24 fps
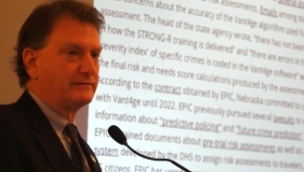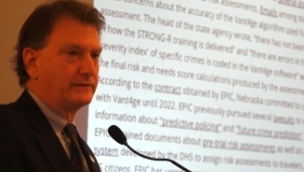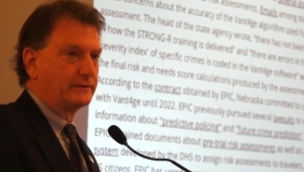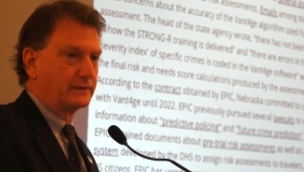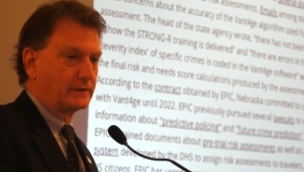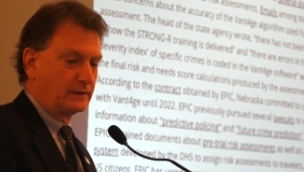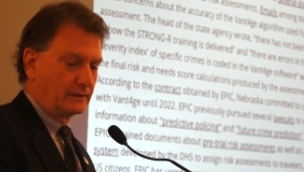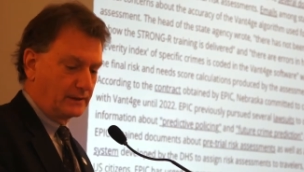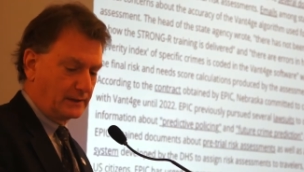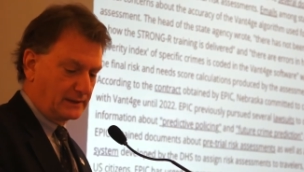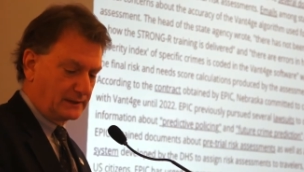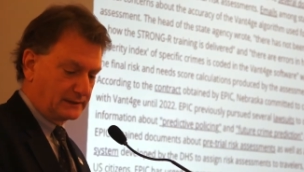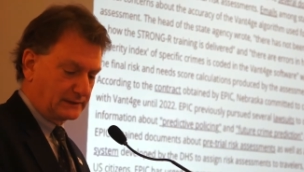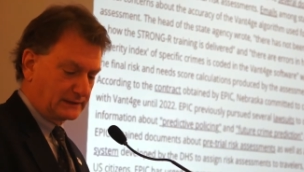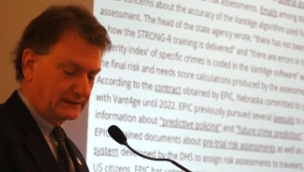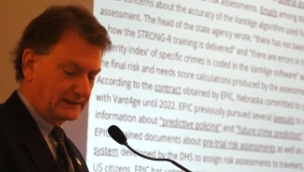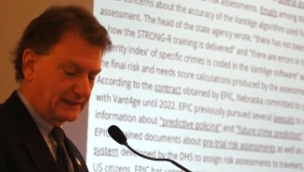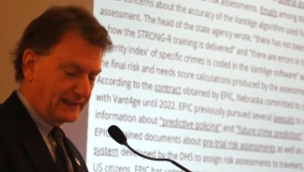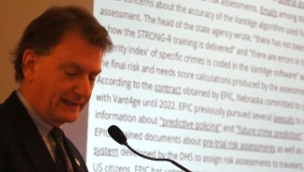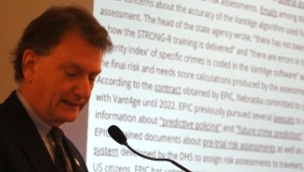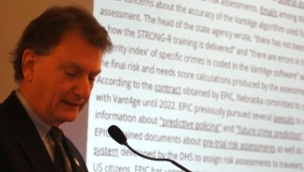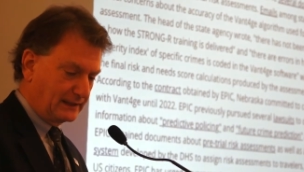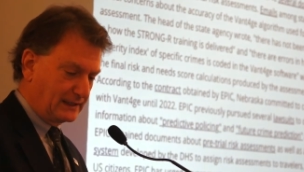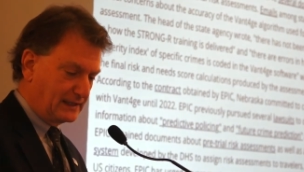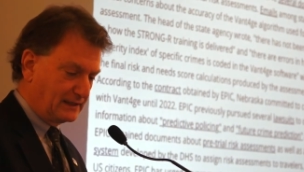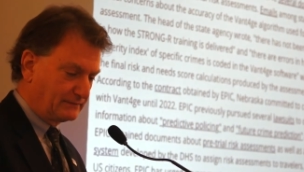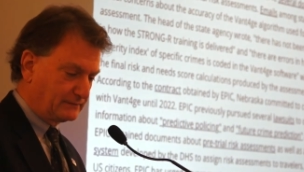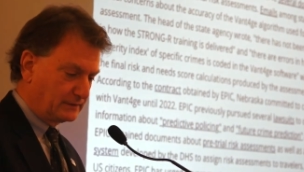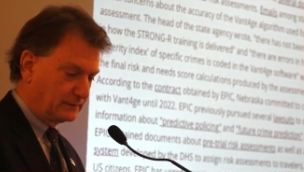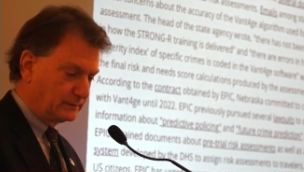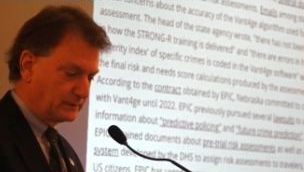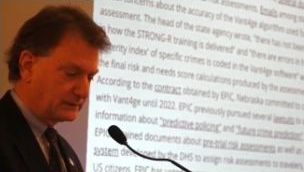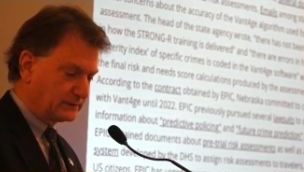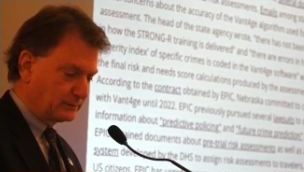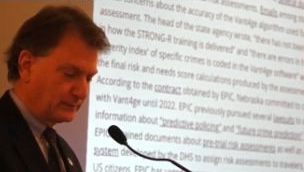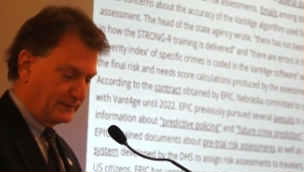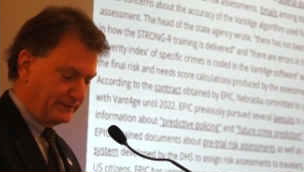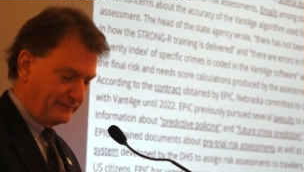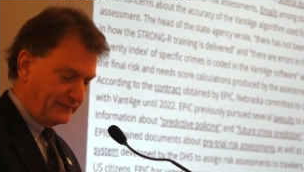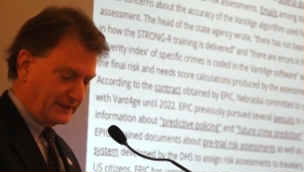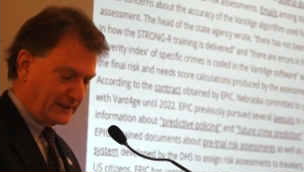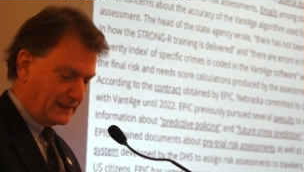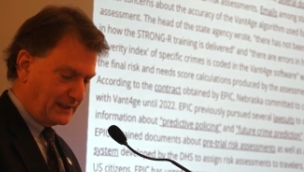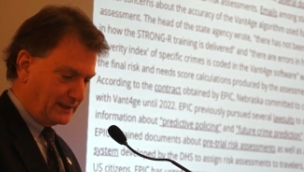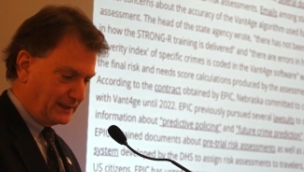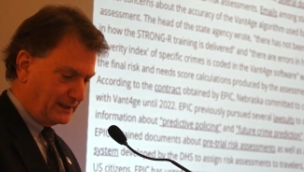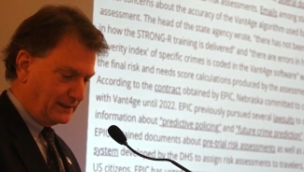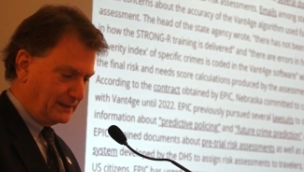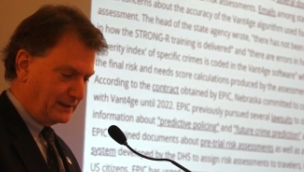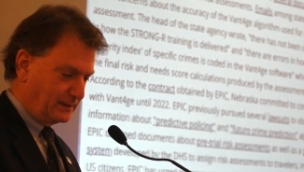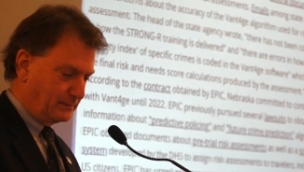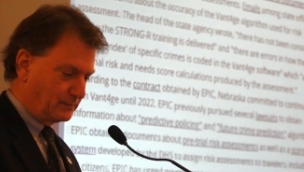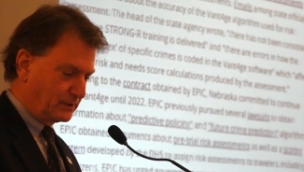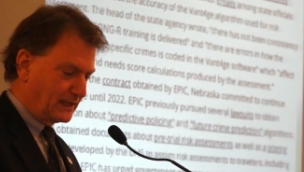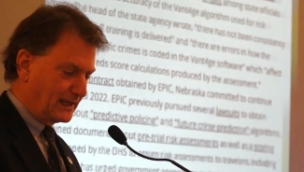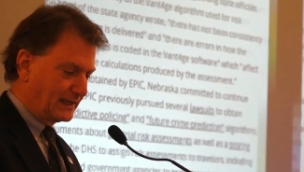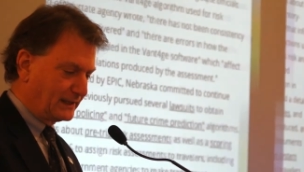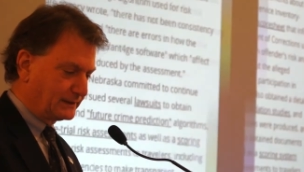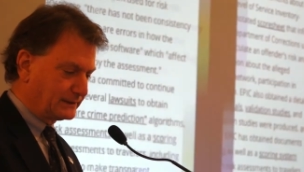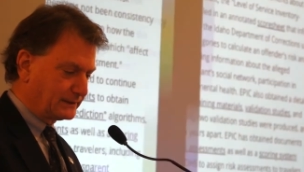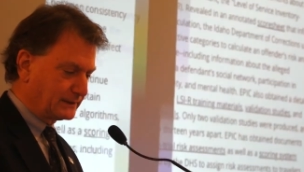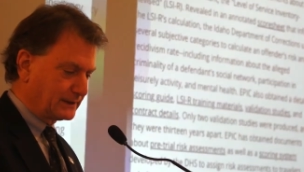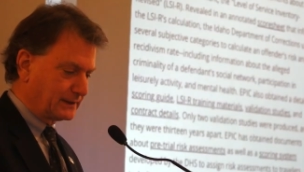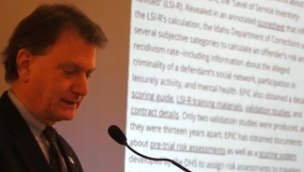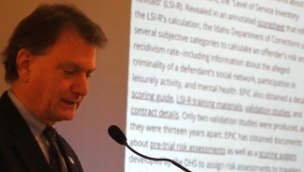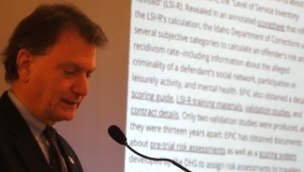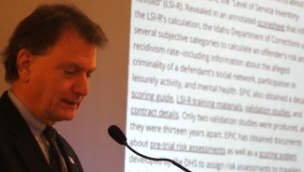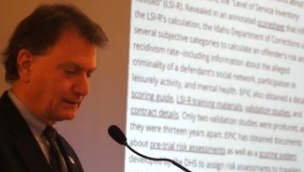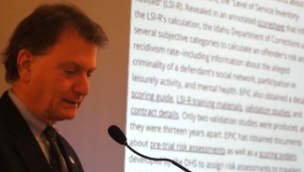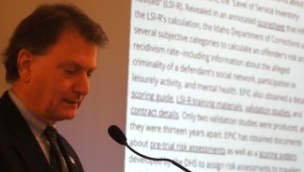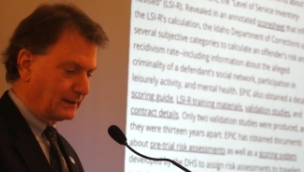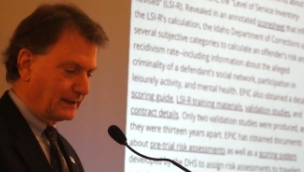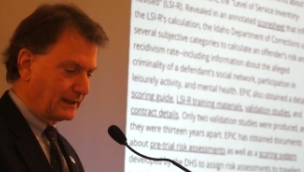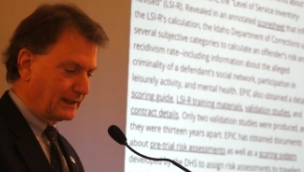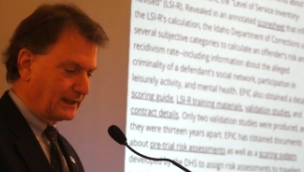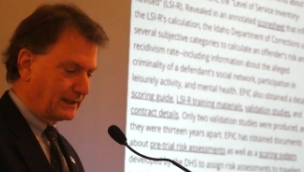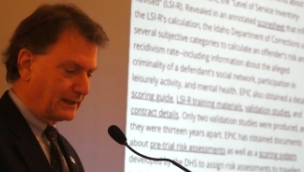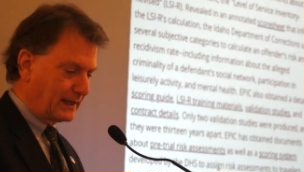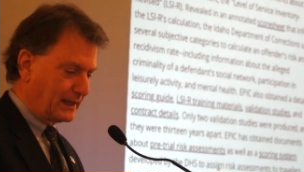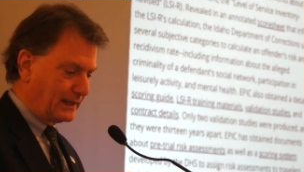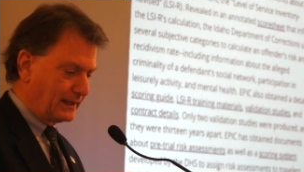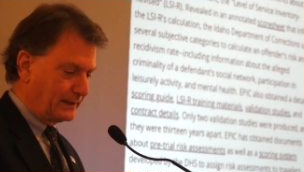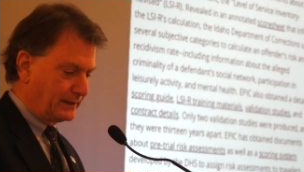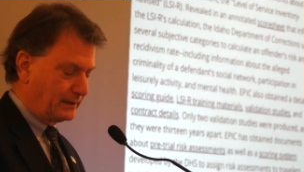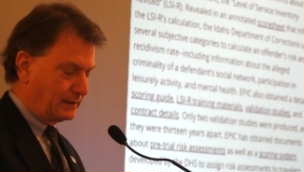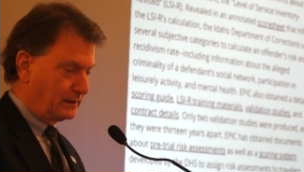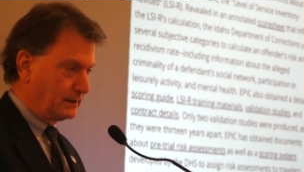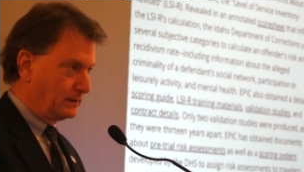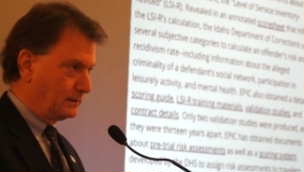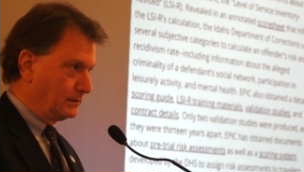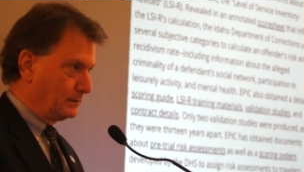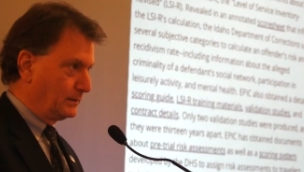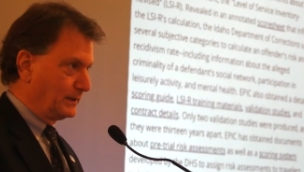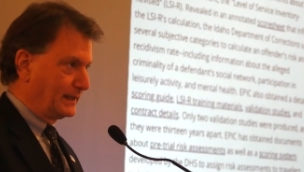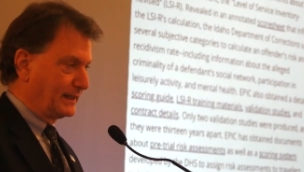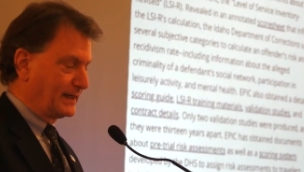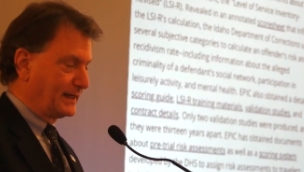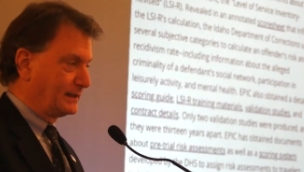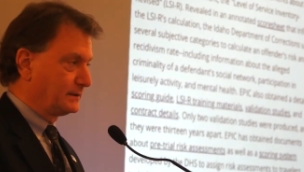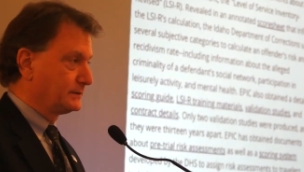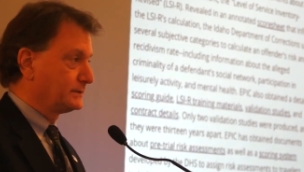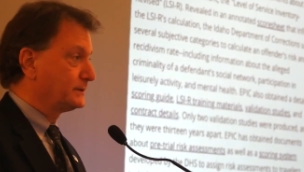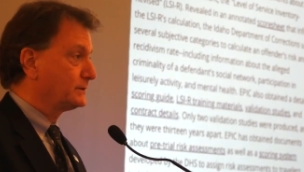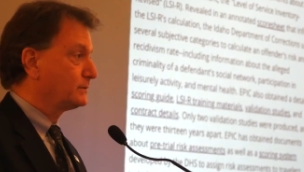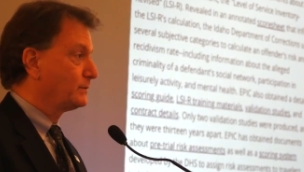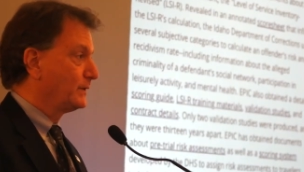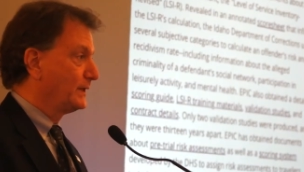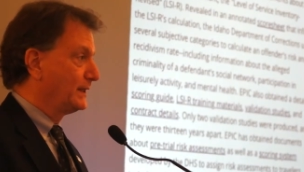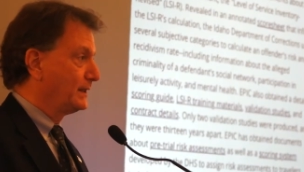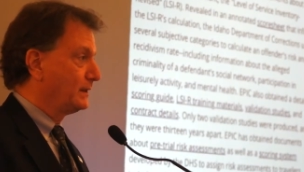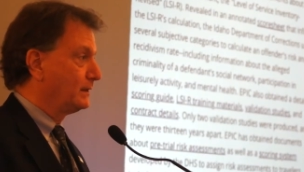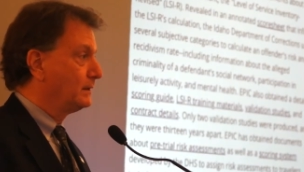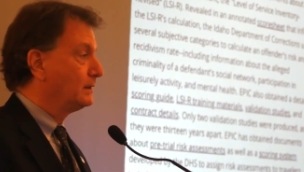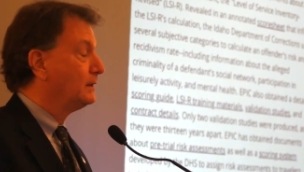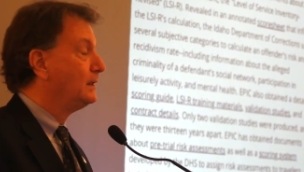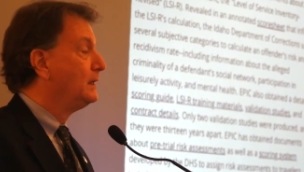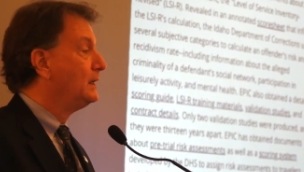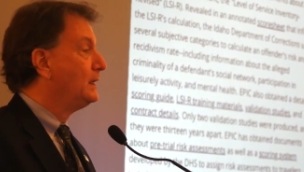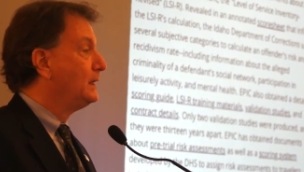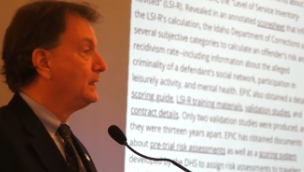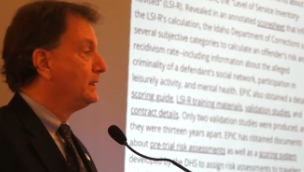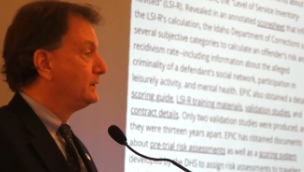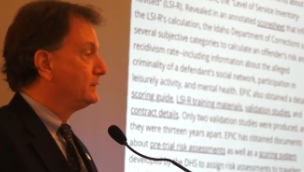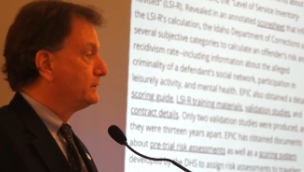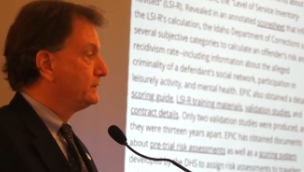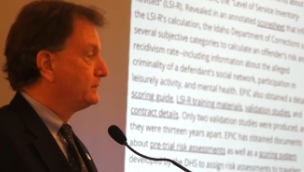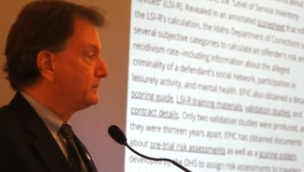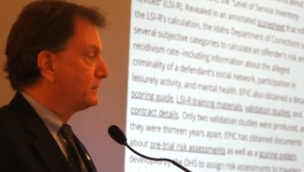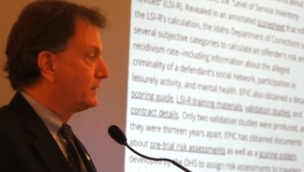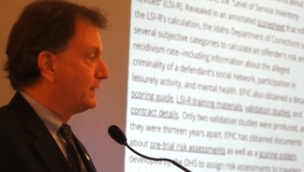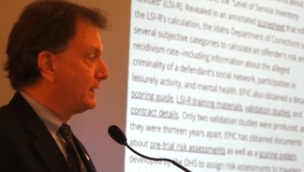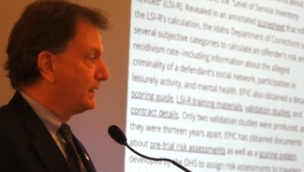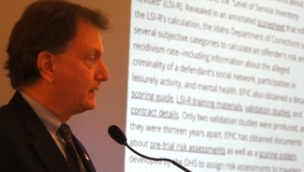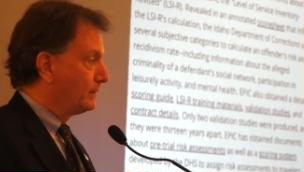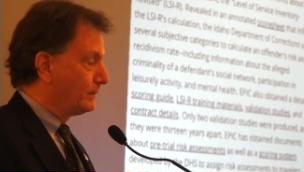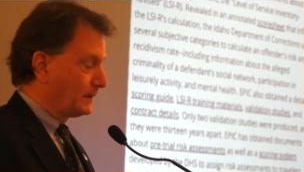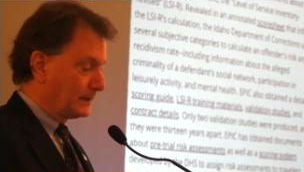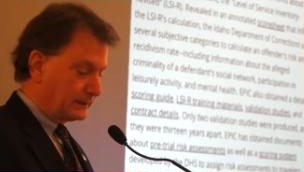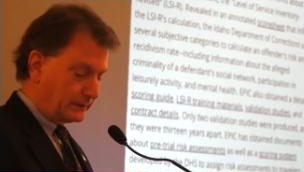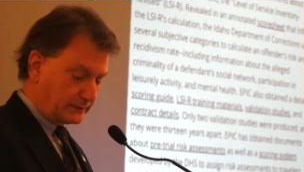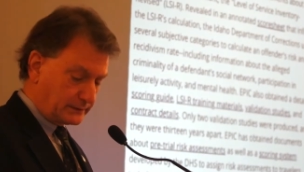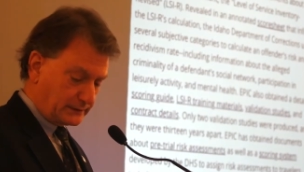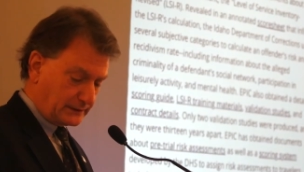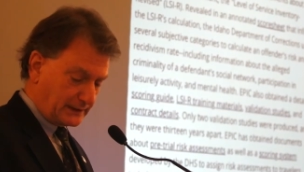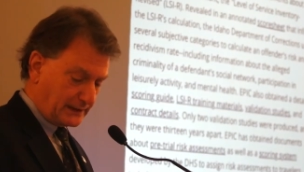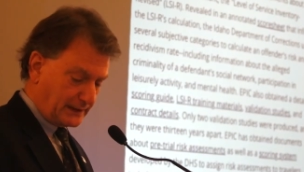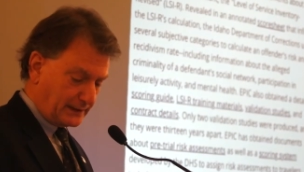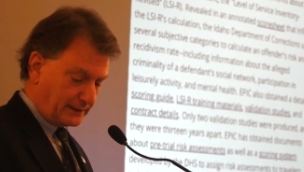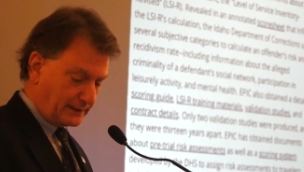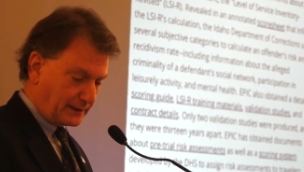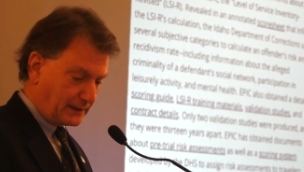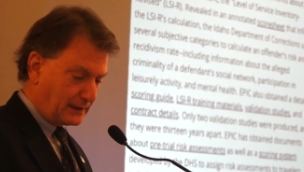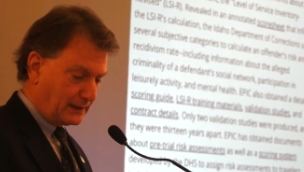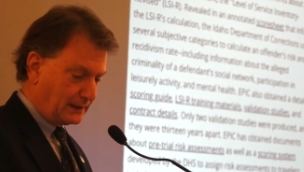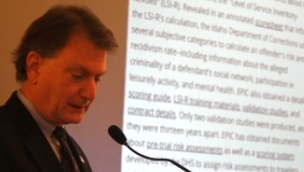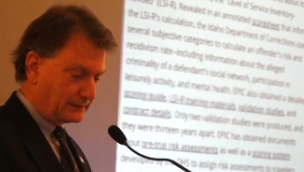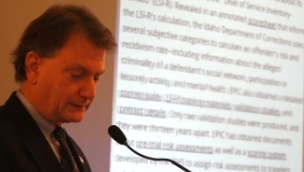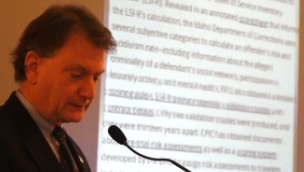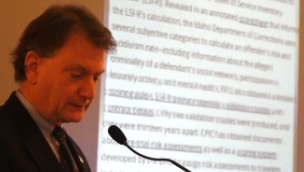if you go to the state level, which we've done in Nebraska and Idaho and elsewhere to try to understand the